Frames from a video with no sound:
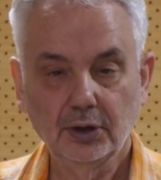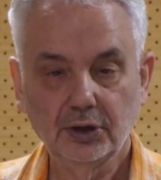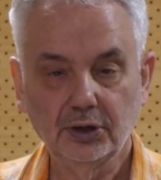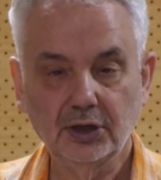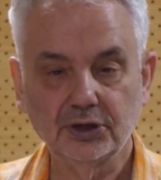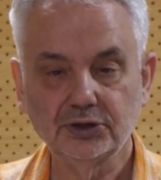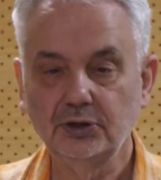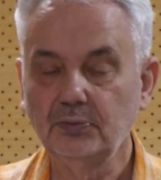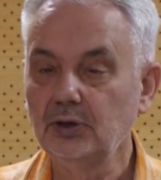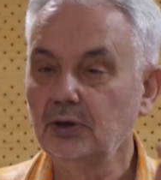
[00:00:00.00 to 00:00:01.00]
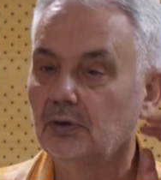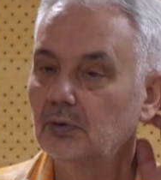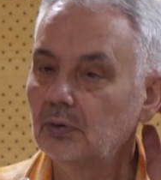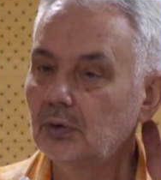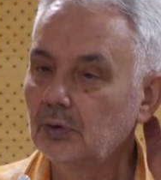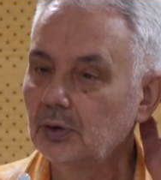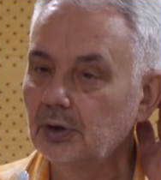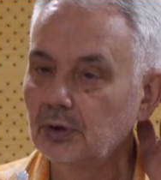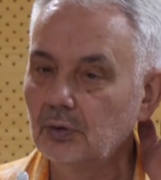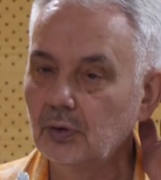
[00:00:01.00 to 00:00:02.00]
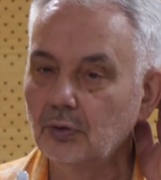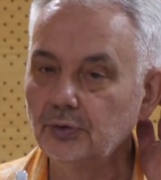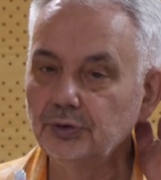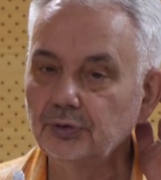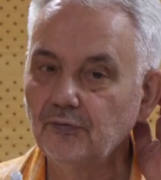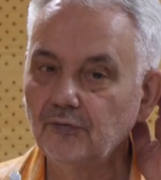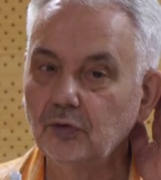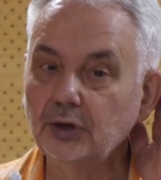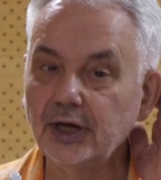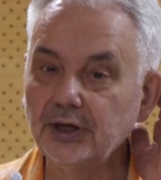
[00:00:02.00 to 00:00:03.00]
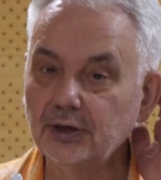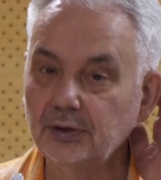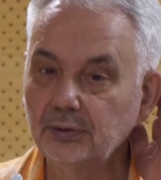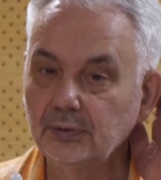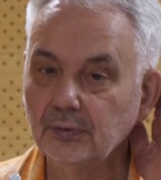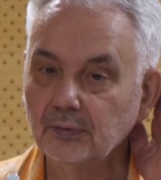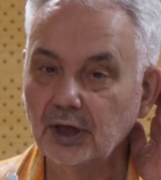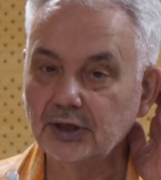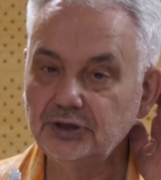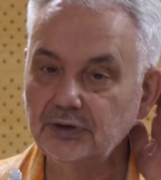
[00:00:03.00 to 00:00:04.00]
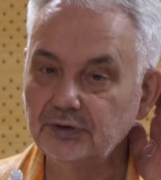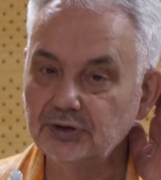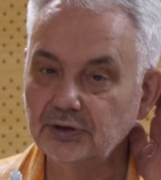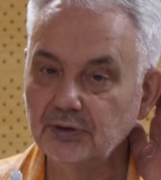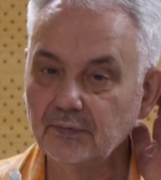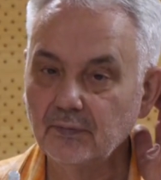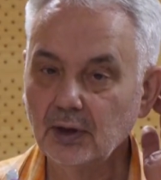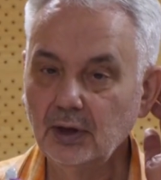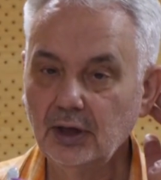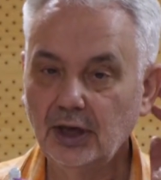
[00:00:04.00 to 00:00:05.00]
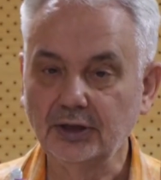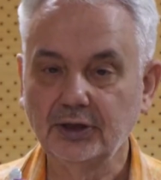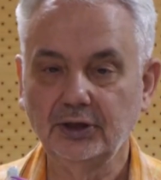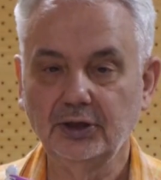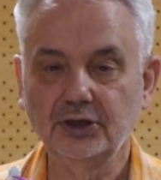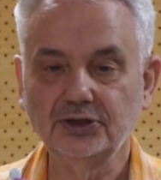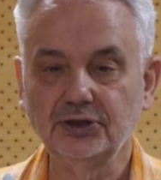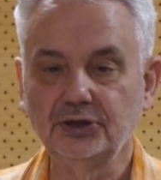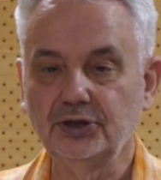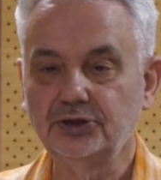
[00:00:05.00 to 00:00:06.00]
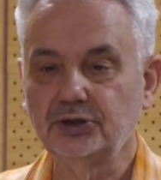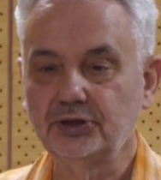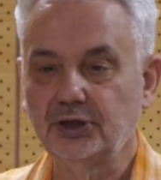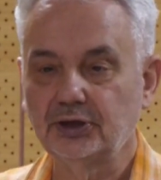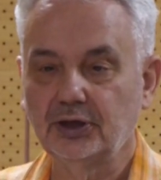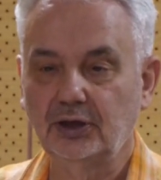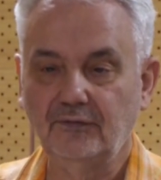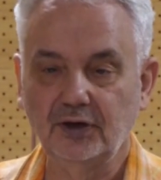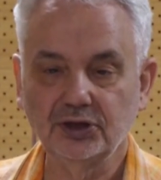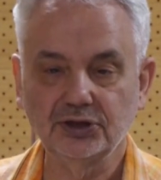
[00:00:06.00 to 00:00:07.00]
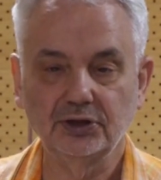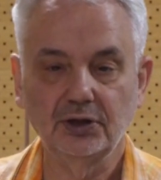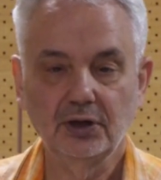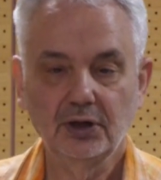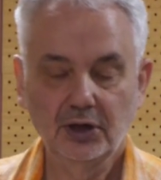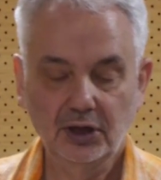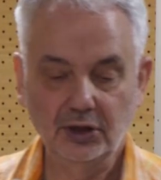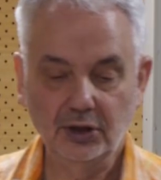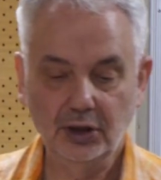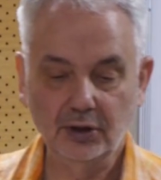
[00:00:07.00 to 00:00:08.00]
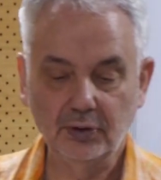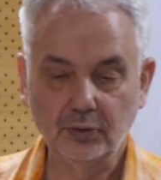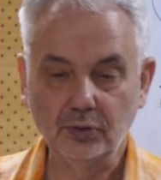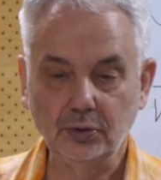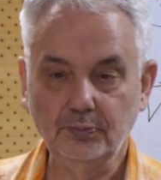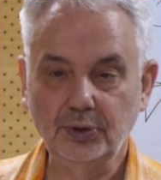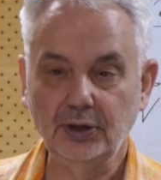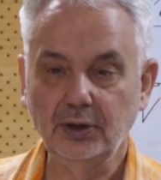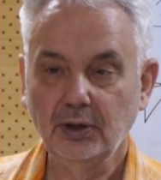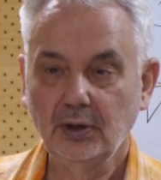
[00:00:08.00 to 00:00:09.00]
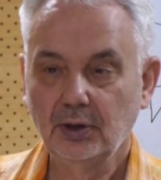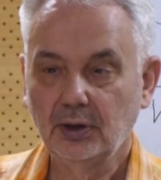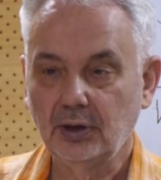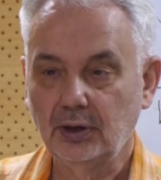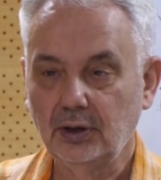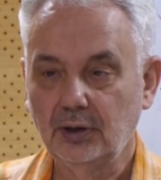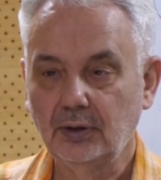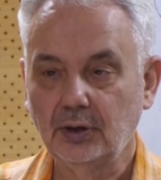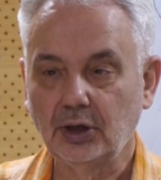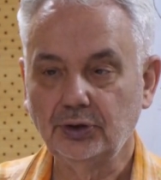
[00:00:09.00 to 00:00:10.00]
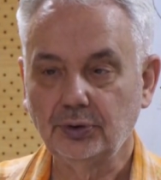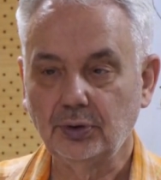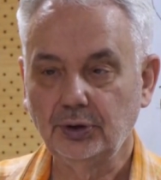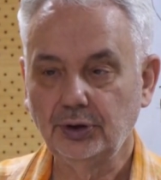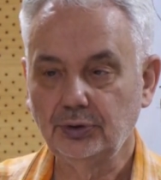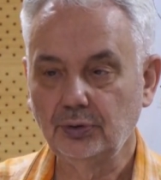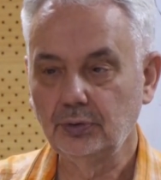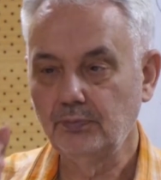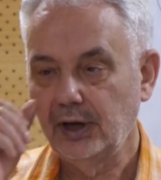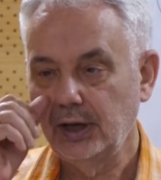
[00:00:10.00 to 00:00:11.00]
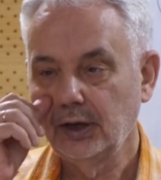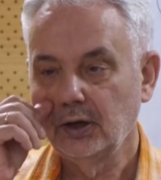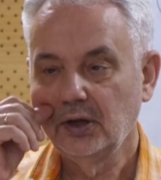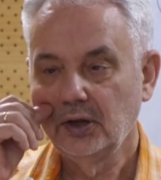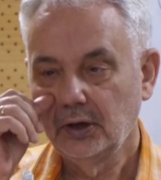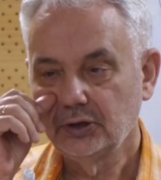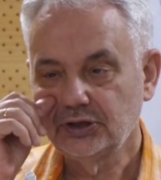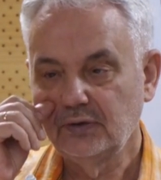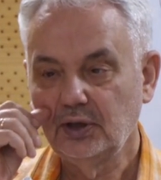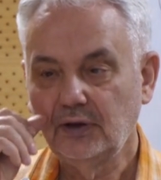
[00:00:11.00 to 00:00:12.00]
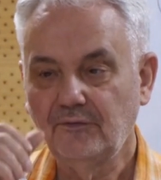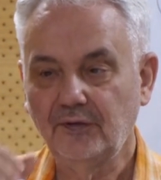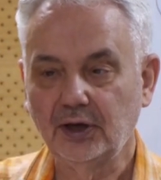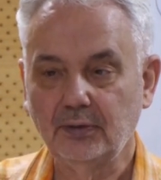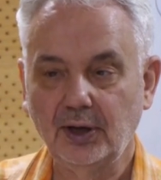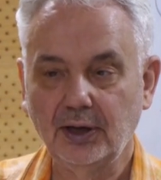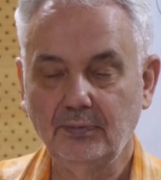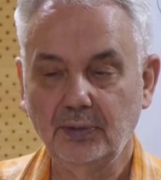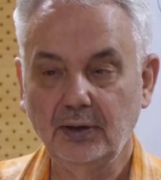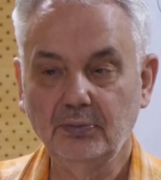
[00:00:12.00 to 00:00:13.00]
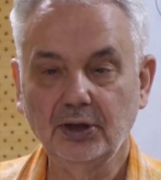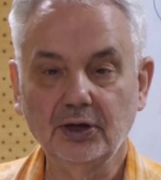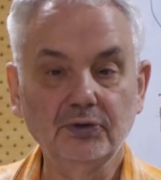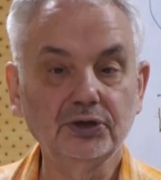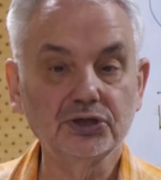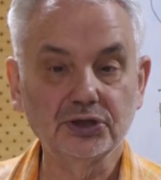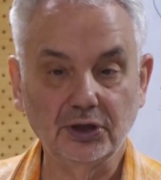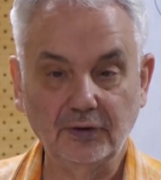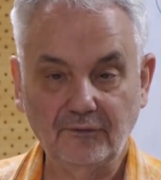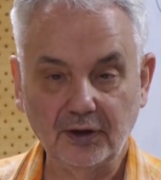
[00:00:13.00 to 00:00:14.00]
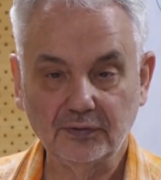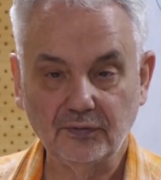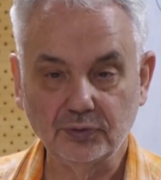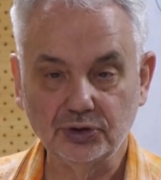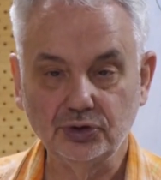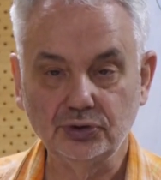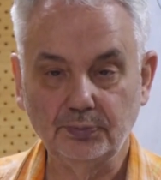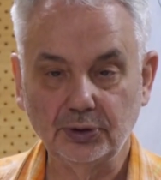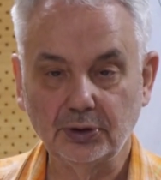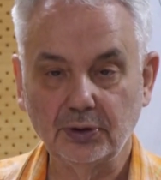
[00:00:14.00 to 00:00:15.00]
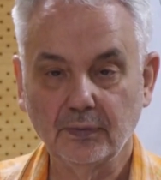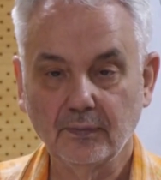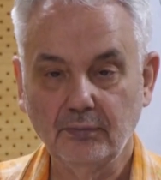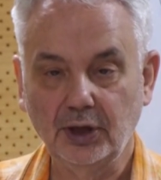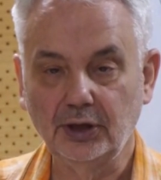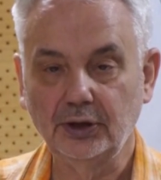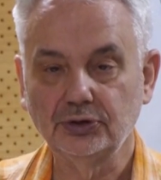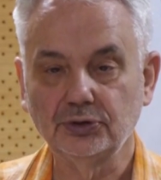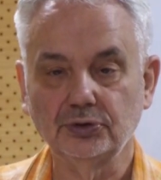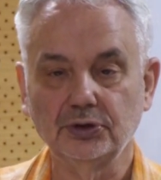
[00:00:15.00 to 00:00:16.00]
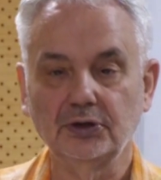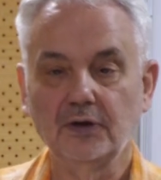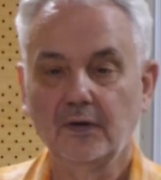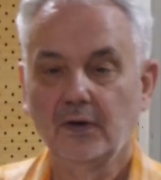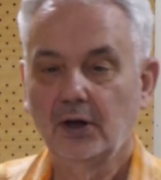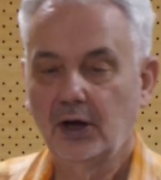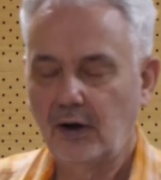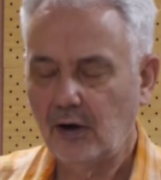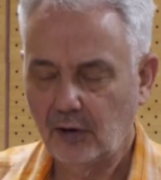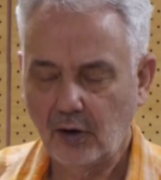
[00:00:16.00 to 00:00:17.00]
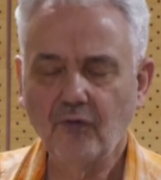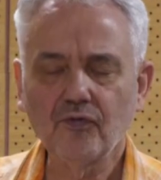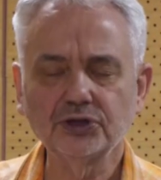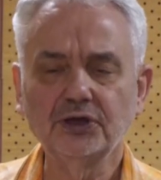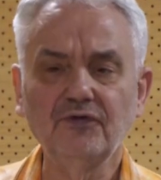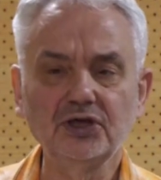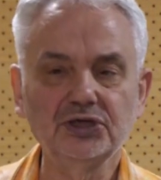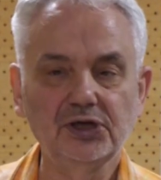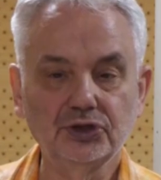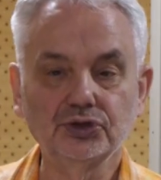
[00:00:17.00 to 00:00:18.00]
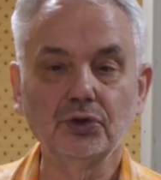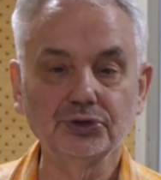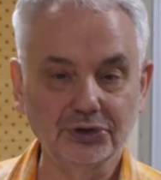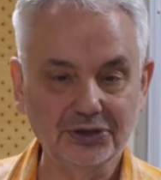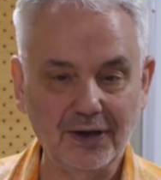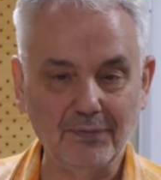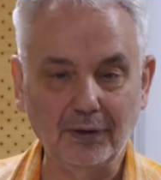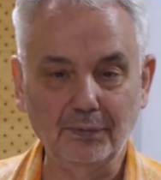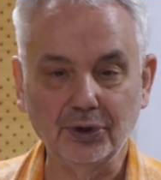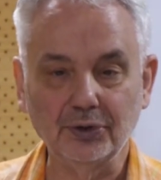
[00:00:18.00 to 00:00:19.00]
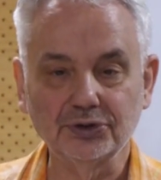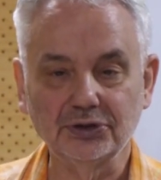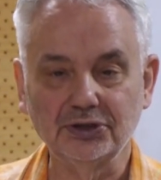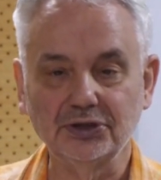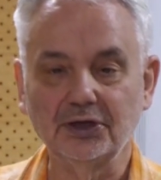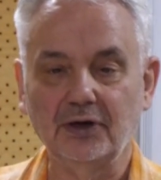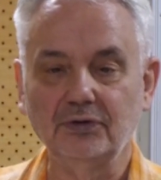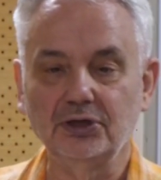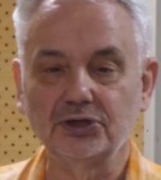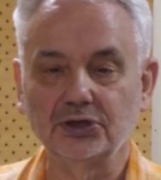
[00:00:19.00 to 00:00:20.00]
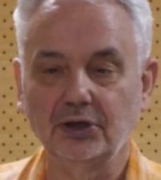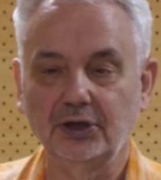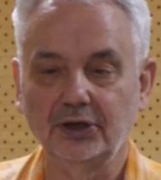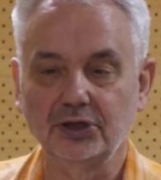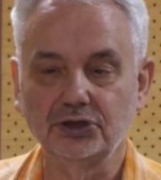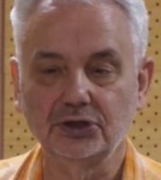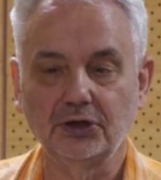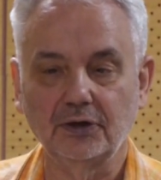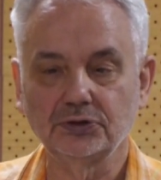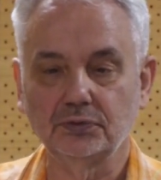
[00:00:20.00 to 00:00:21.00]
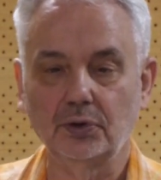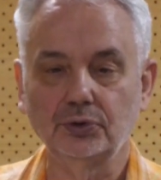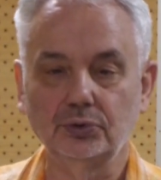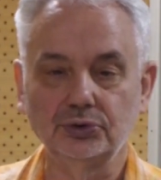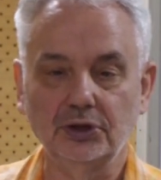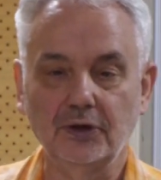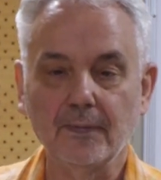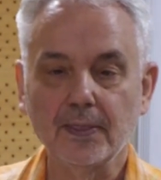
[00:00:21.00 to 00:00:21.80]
He has even own volcanic activity. And it's interesting that convection in Io could be controlled not by thermal effect, by maybe gravitational effect from the Jupiter mainly. So they, of course, eventually it's also thermal because this gravitational energy transferred to the